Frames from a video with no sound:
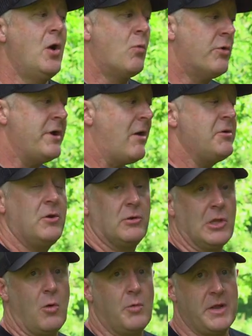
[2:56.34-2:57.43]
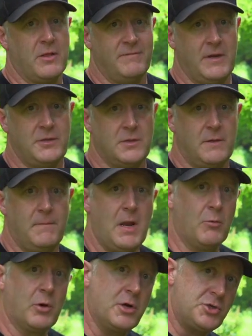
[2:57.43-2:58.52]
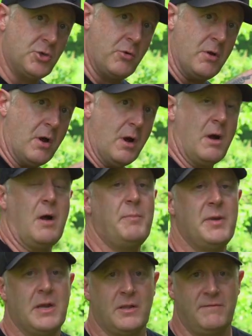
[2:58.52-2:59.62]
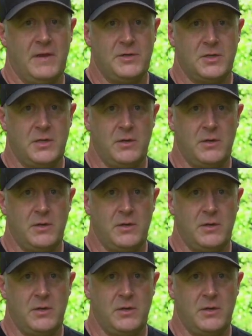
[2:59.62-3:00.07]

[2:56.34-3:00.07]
We're down here low in elevation and we're gonna show you up in elevation